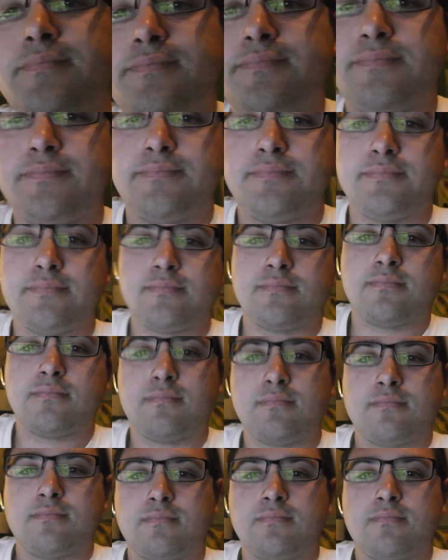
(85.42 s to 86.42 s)

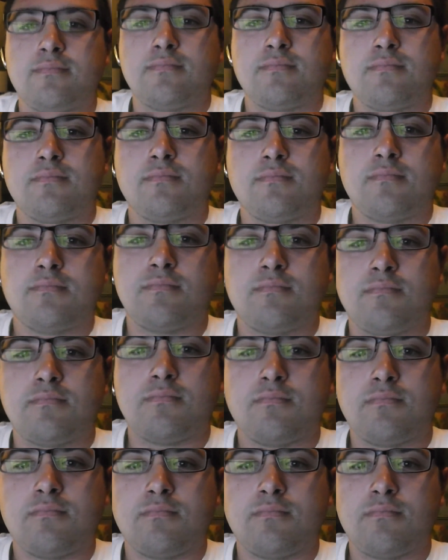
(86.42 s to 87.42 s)

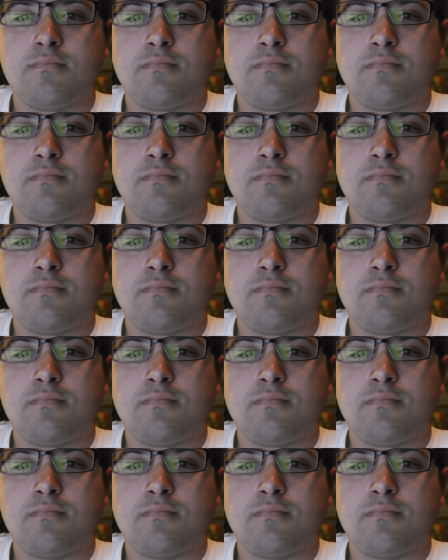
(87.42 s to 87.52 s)
Nothing is said.